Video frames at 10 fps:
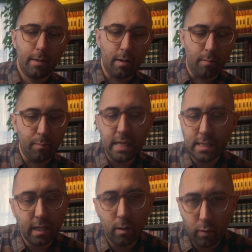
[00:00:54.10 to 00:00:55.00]
And
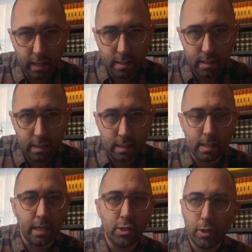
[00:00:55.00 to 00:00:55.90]
basically what I did is
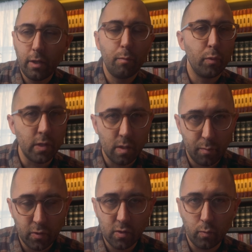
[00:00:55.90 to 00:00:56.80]
I took the
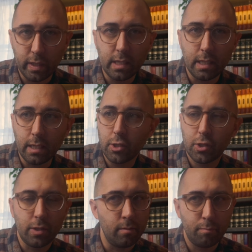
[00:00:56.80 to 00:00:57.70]
principles we
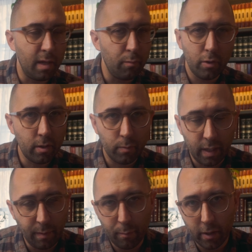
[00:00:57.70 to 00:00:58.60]
teach in my book,
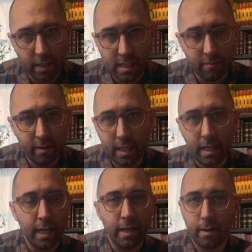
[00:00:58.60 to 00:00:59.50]
Redeeming
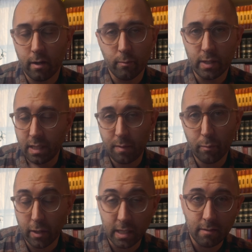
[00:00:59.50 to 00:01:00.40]
Productivity, and in our Redeeming
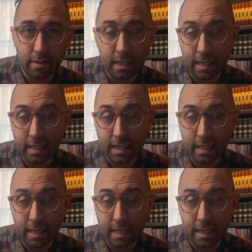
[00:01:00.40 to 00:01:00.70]
Productivity